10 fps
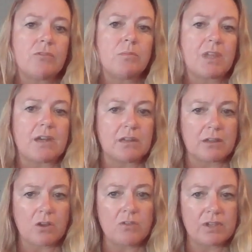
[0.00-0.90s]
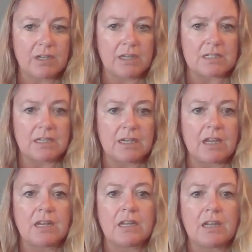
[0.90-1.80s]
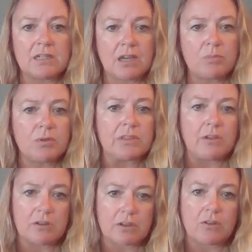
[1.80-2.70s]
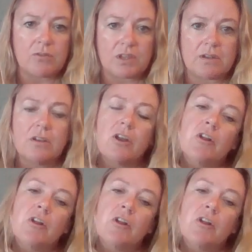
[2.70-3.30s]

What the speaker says: from getting COVID-19 and ending up with long COVID.